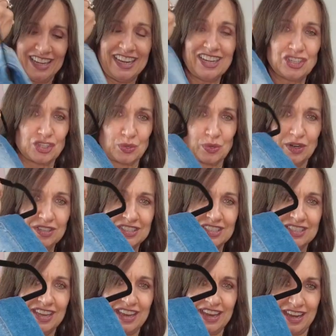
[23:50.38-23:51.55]
need
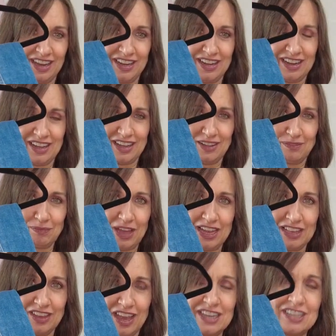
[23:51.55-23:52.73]
shorts, and um, I
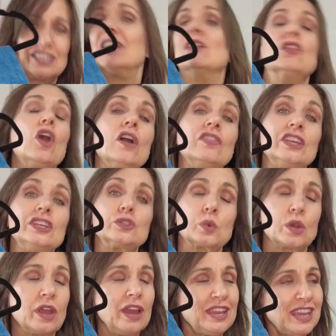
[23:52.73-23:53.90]
liked how long these
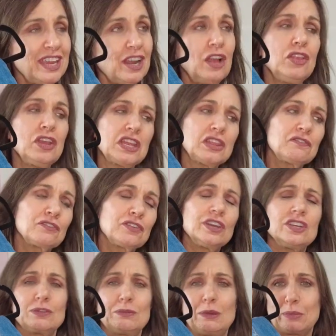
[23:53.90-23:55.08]
were. Again, I'll look at the
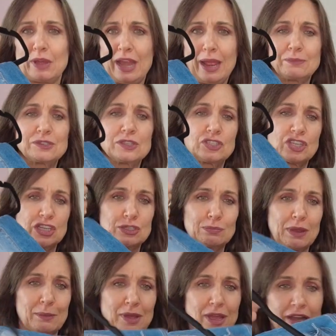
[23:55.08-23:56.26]
footage. I mean, perhaps I'll change
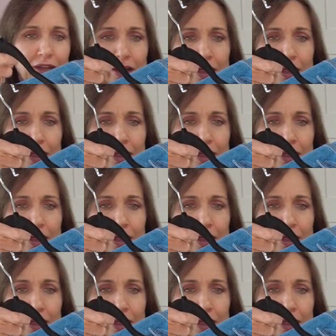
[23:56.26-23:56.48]
my mind.